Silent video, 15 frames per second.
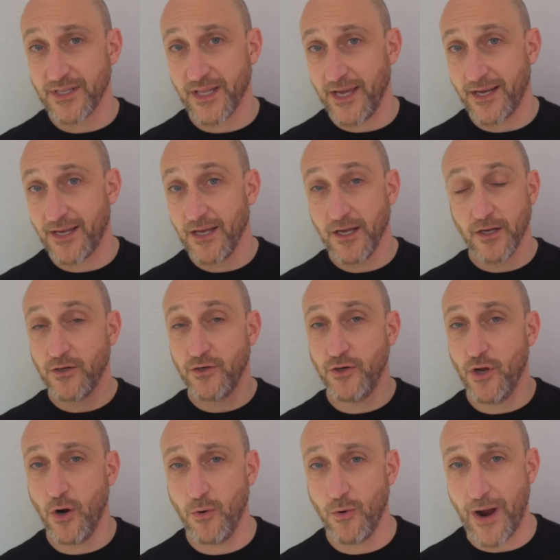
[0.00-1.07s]
like,
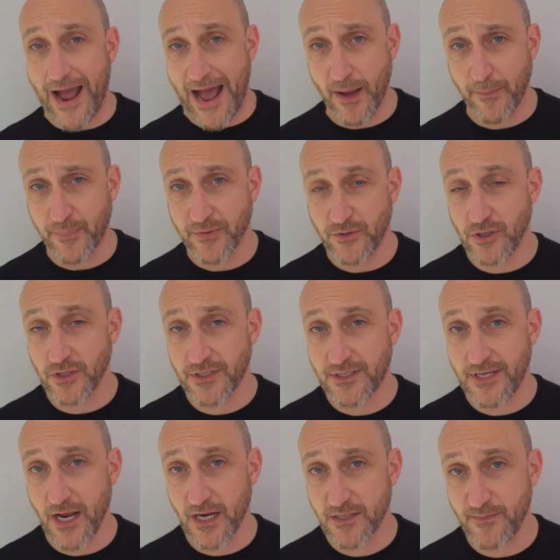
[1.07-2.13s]
no app, just
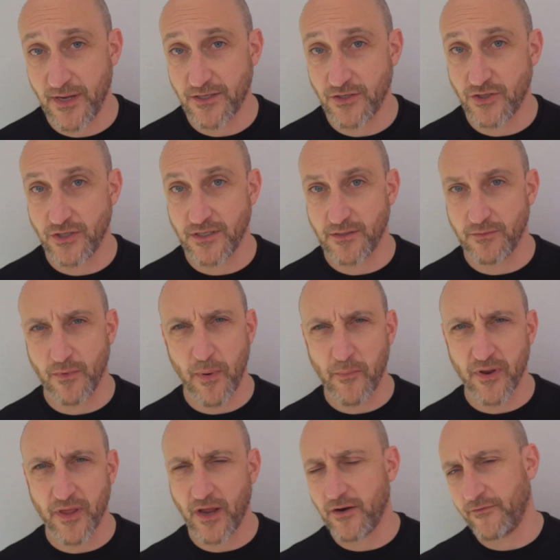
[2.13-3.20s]
text messages. Remember,
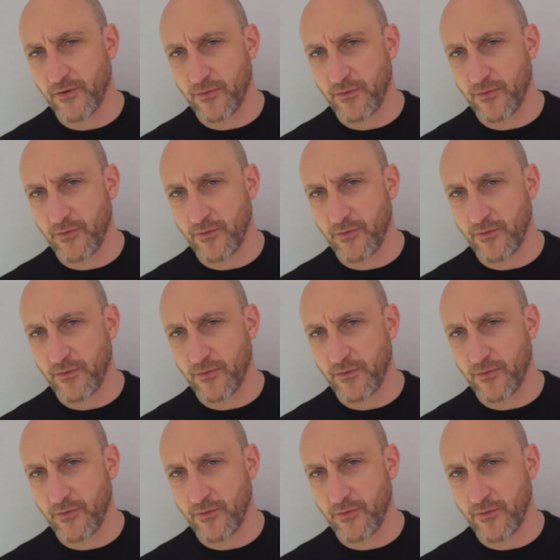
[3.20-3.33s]
I don't know if you